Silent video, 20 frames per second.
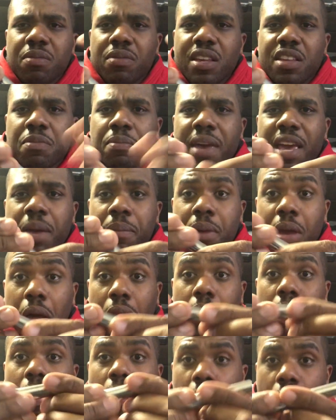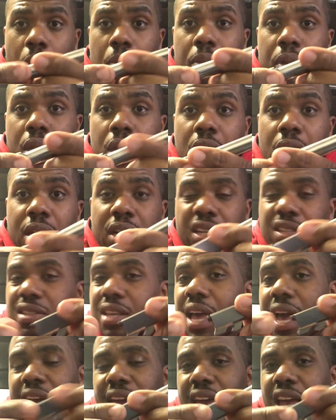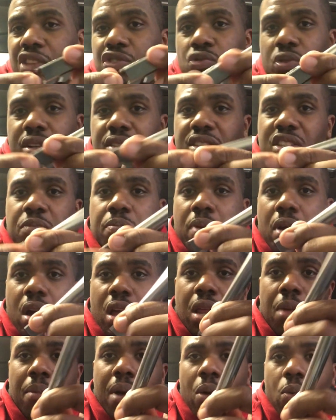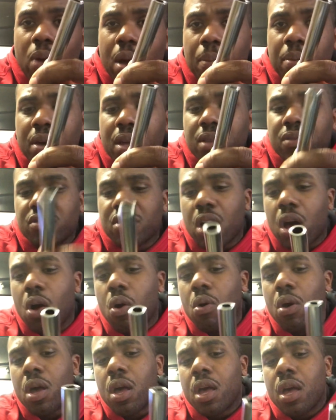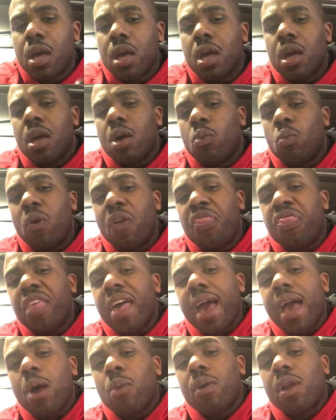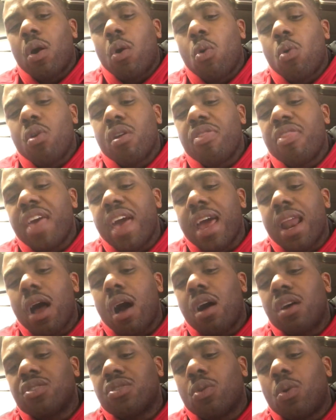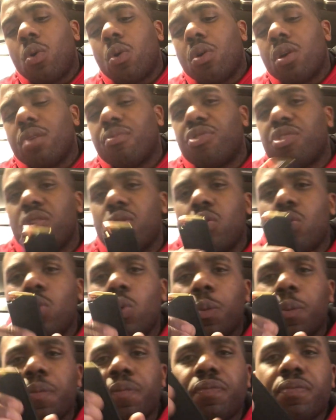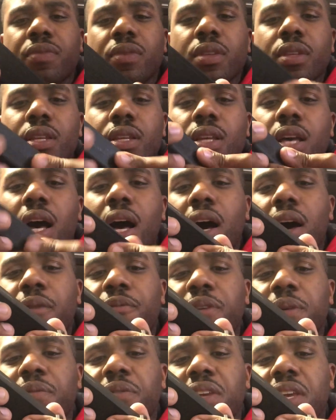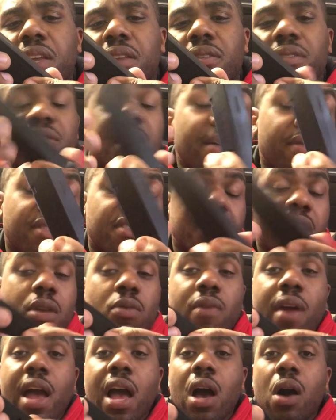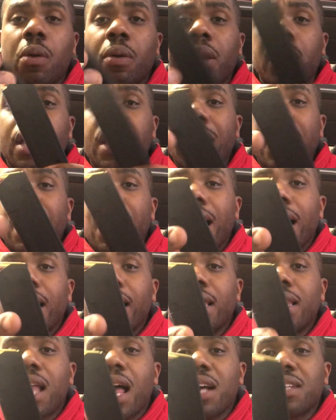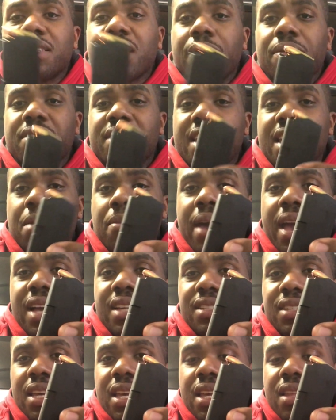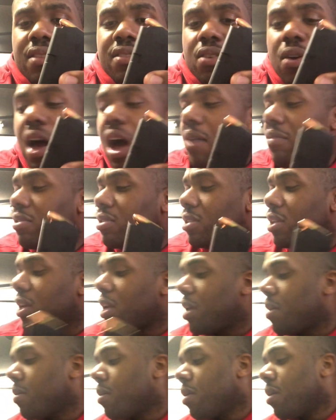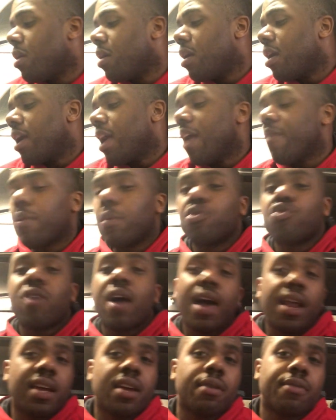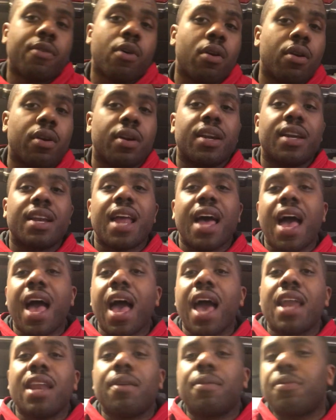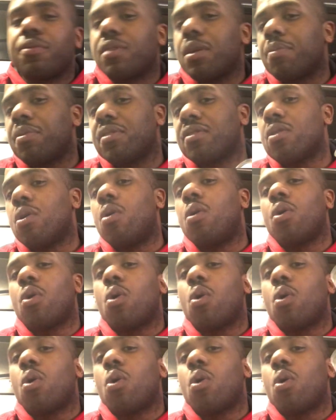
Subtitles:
that's making me alarmed to say I can't trust this barrel in my weapon. So with that, when I ordered that, I also ordered 2 17 round Glock 17 magazines. So obviously, if I'm trying to convert it to 9, if something's going